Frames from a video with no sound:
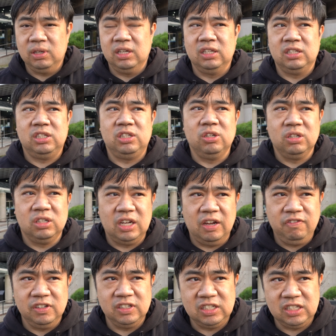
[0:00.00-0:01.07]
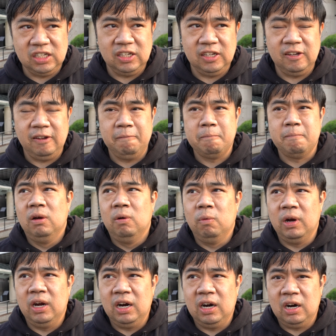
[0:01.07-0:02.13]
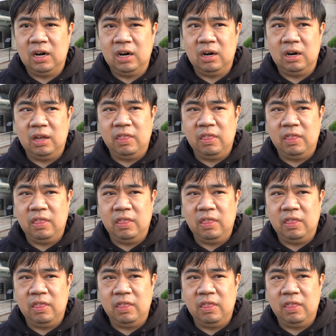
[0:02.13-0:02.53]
you could definitely see where